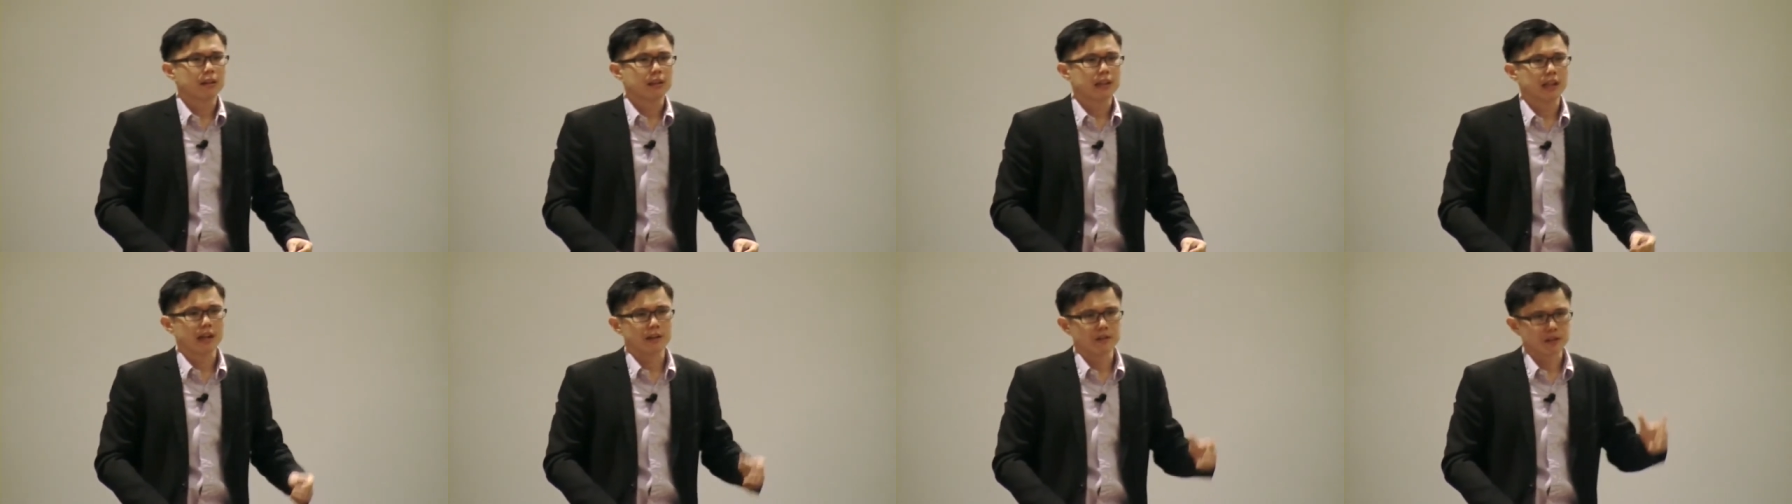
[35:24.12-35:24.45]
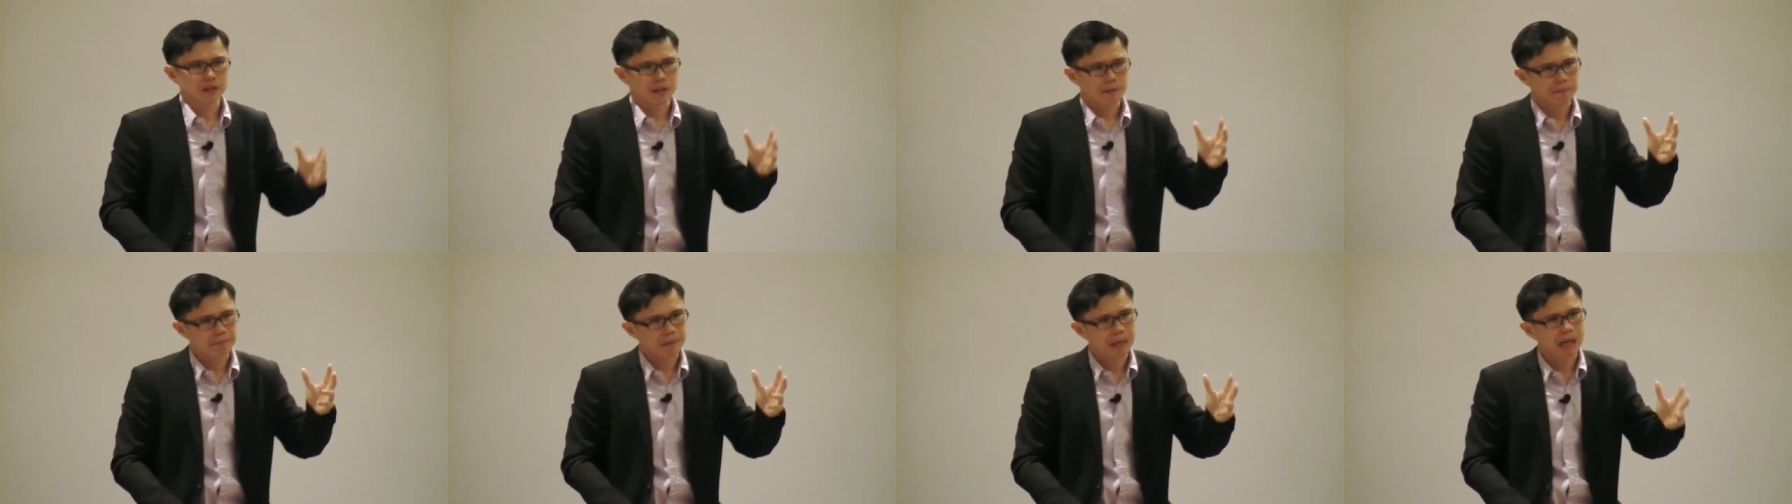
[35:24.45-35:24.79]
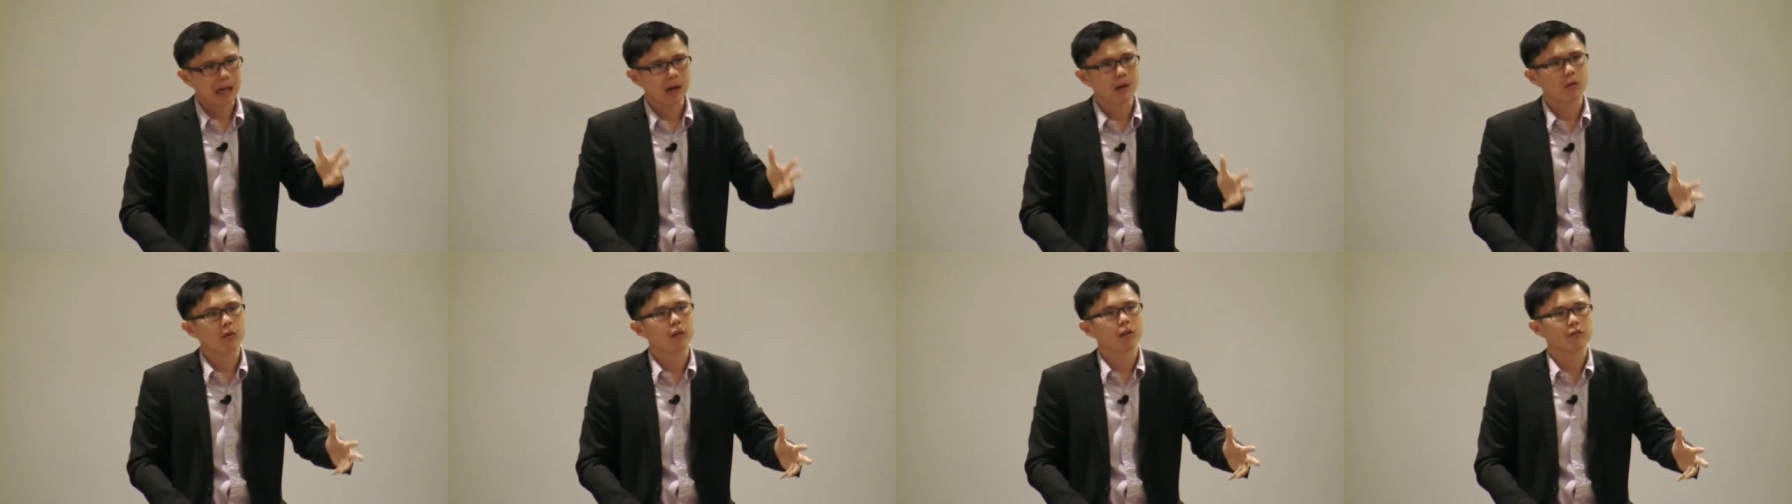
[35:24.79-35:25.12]
there is the
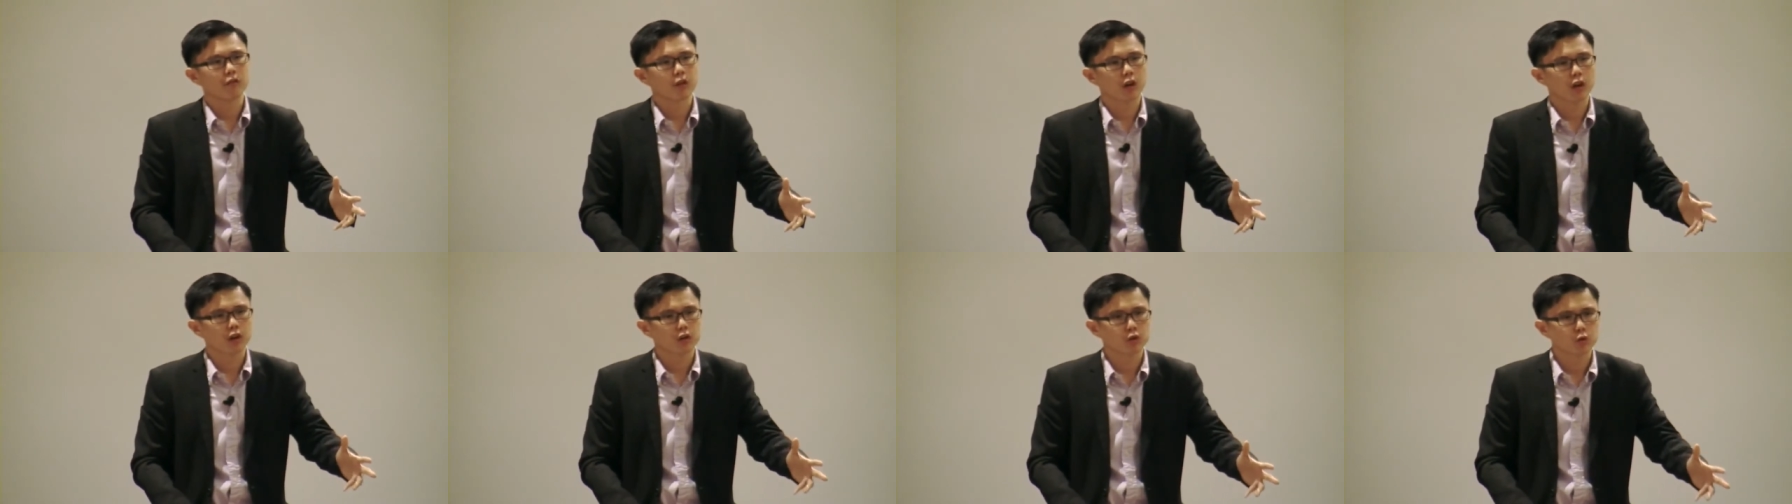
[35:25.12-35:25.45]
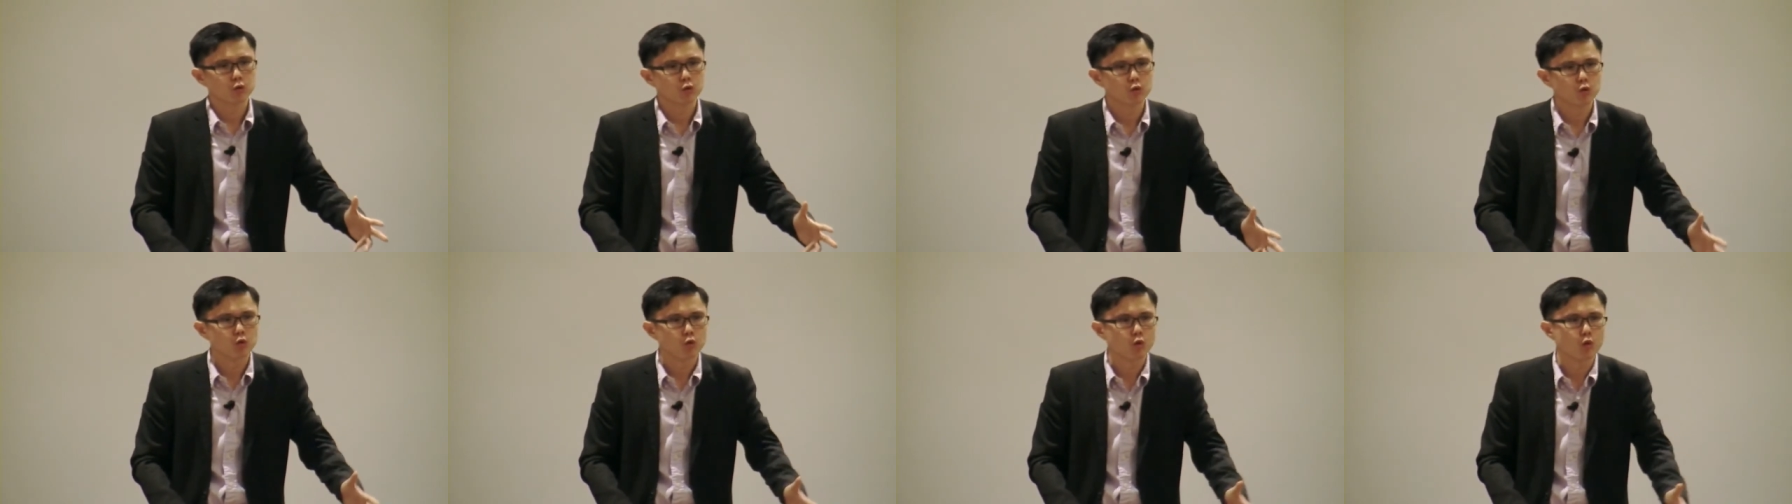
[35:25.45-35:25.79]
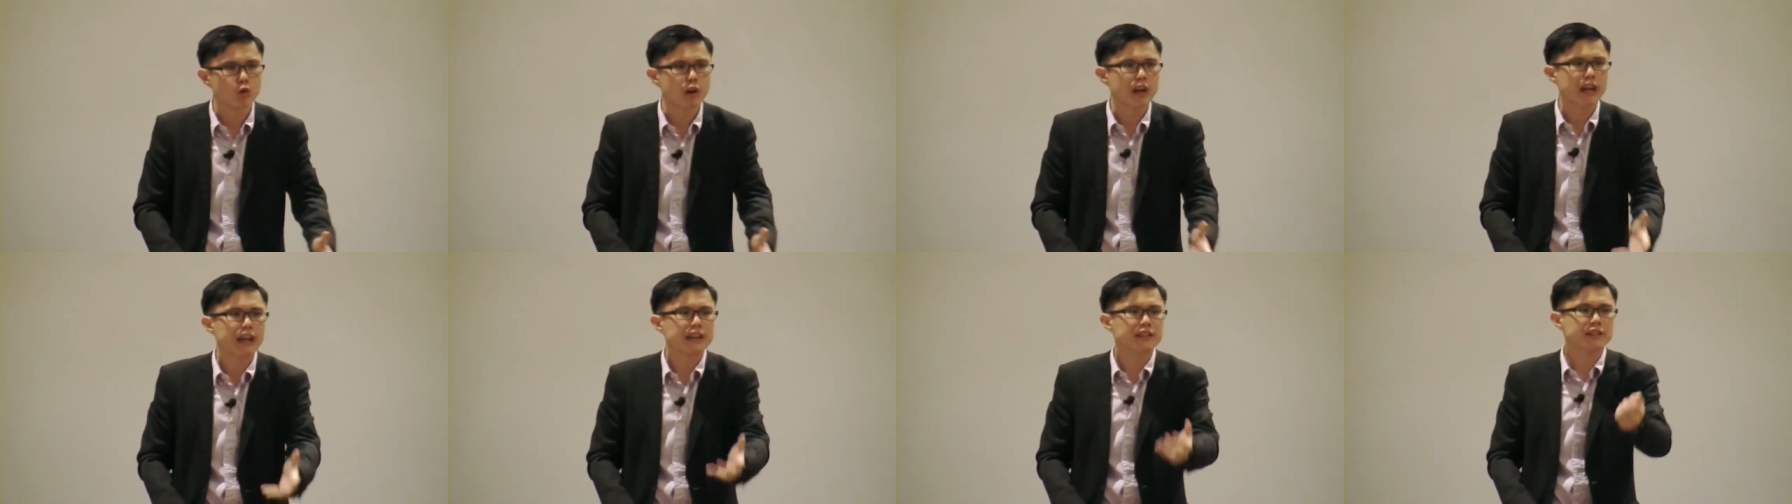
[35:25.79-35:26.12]
power of God to
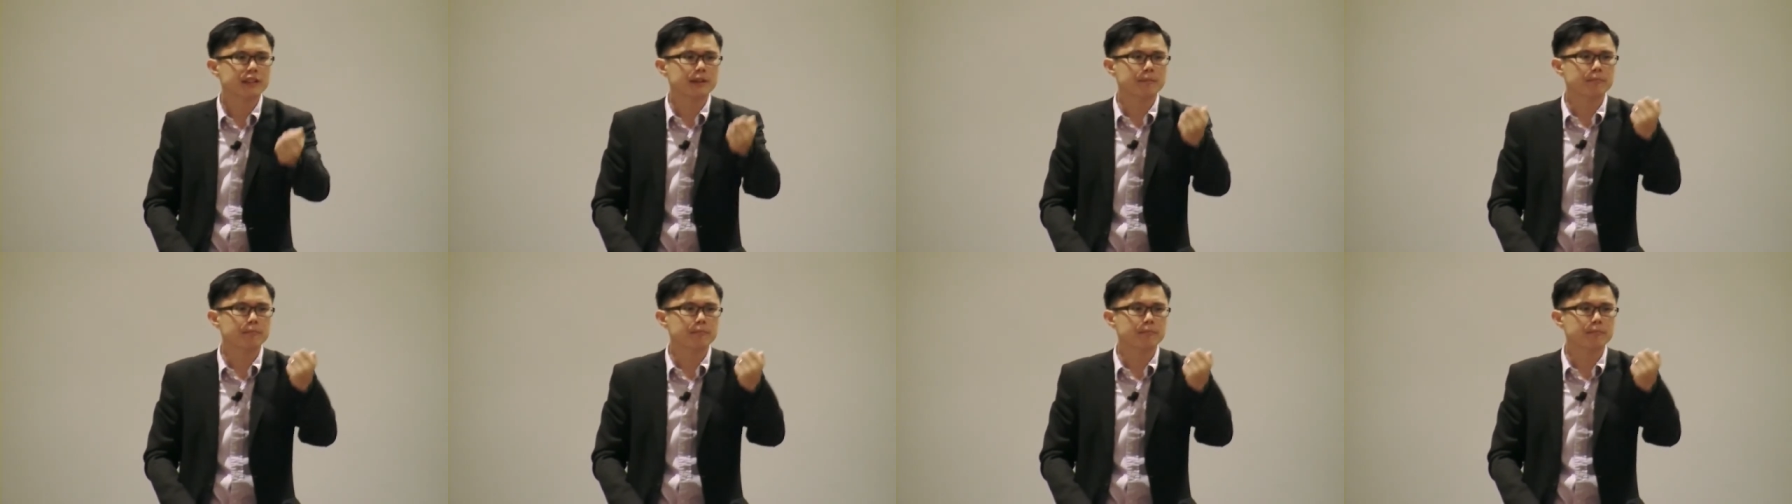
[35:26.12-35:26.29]
raise